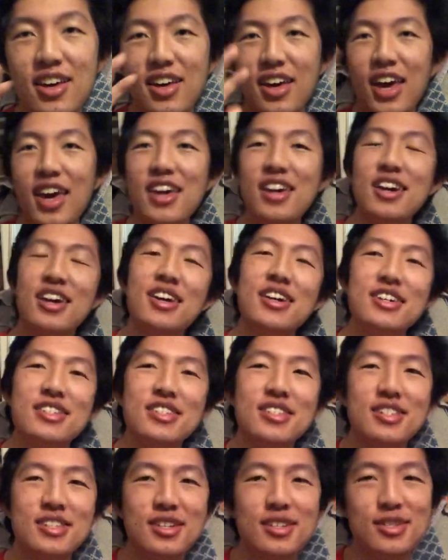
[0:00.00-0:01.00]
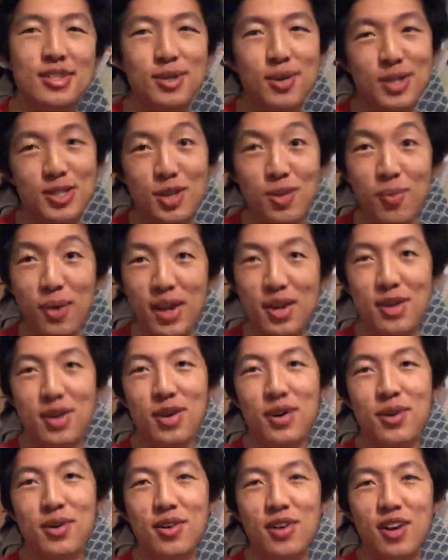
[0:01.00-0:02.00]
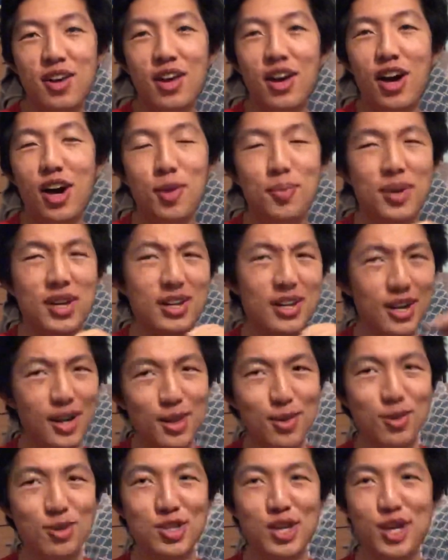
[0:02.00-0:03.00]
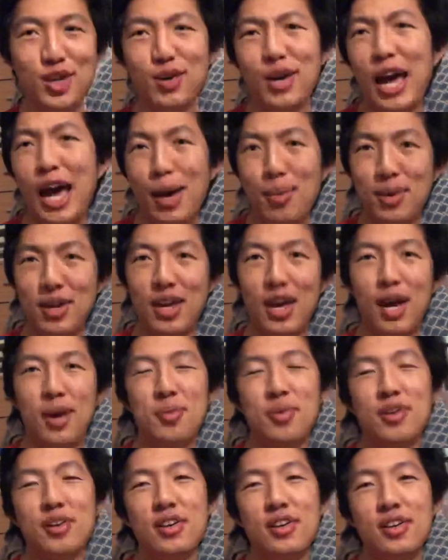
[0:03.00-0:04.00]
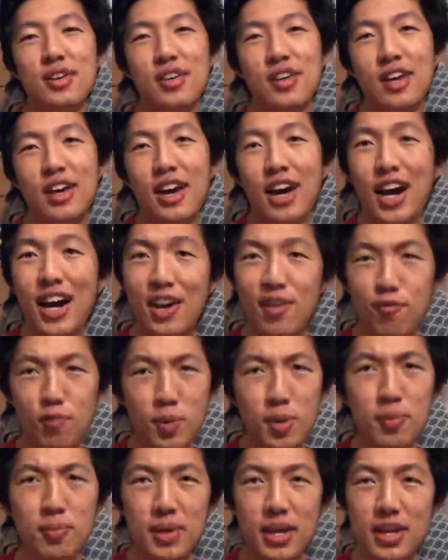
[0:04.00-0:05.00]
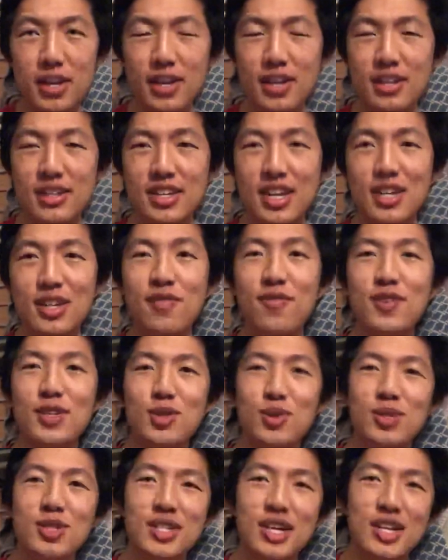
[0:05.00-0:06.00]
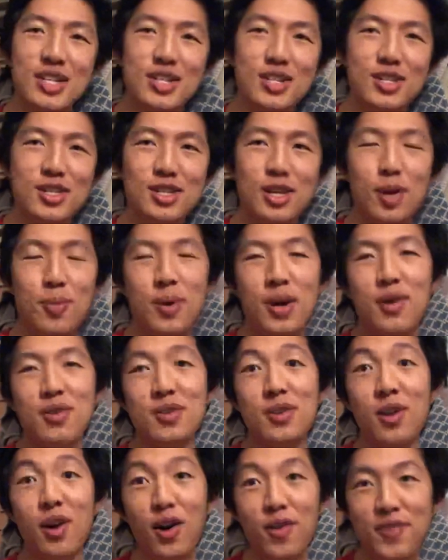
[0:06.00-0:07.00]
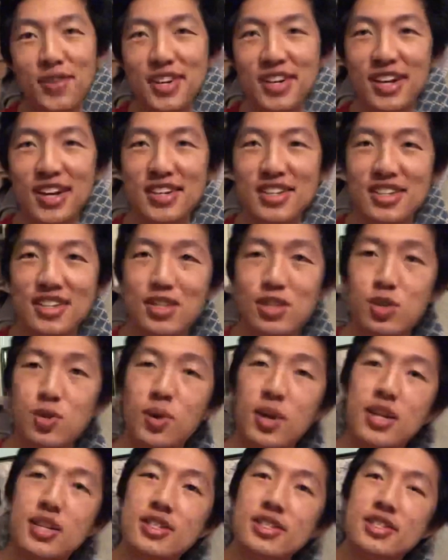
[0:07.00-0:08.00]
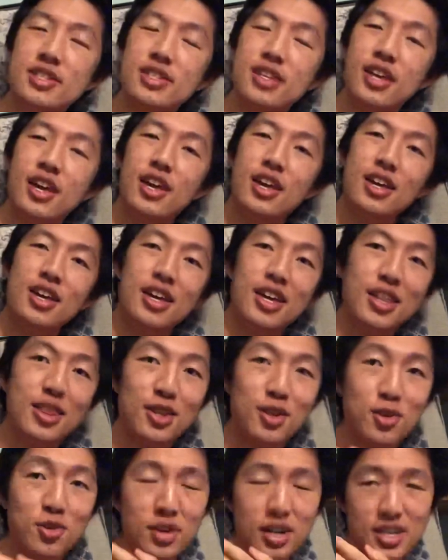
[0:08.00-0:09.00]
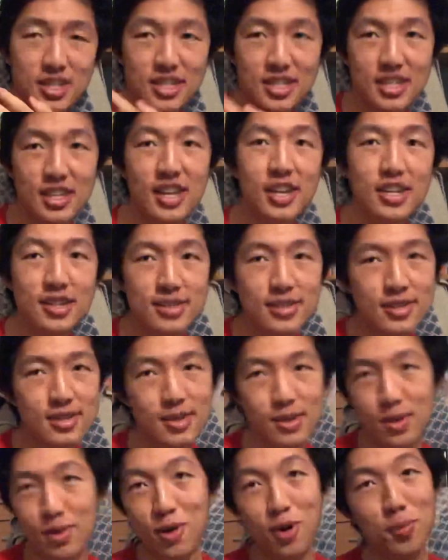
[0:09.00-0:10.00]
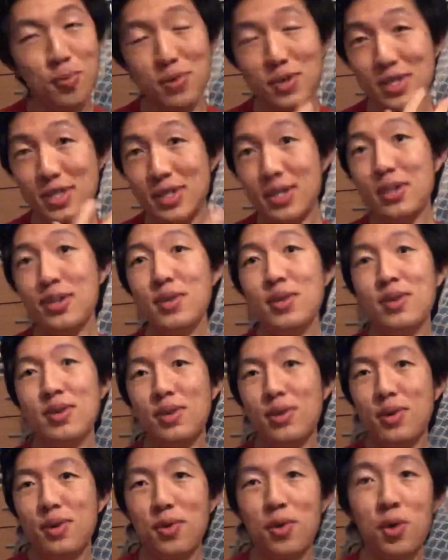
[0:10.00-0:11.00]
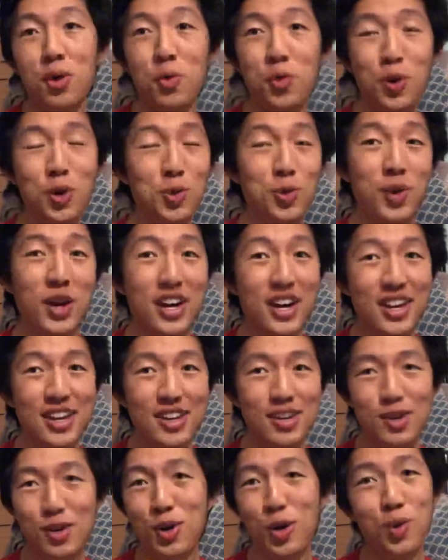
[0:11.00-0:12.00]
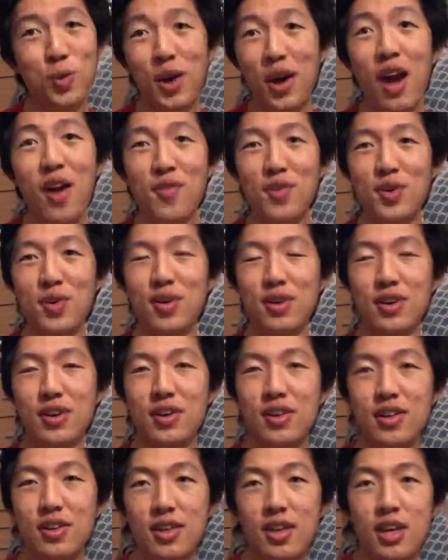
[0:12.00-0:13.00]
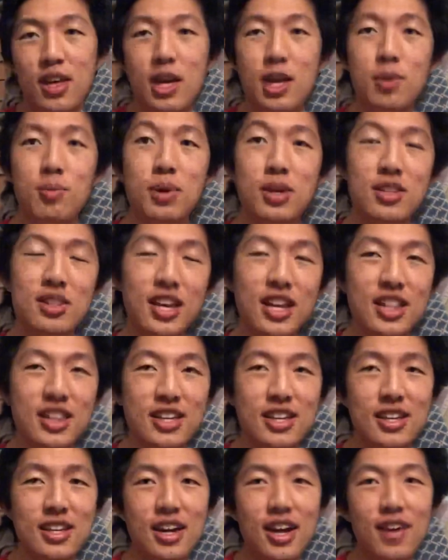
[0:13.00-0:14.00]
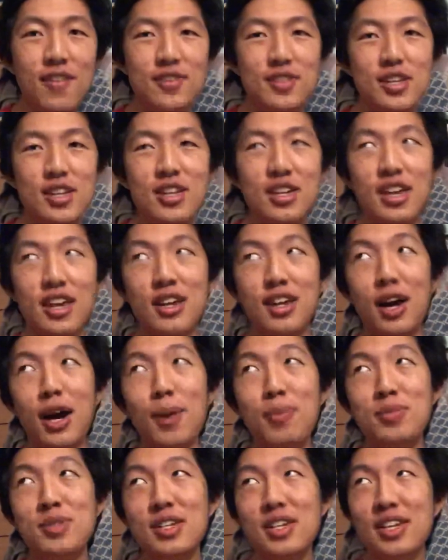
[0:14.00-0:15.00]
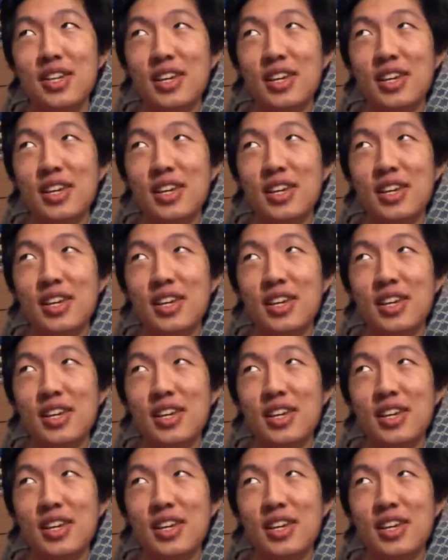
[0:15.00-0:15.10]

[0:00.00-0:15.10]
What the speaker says: Hey guys, so as you may know, on my other channel Abacaba, I've been making data visualizations about COVID-19 trends in the United States, or Brazil, or worldwide, or wherever. But lately, I've seen an uptick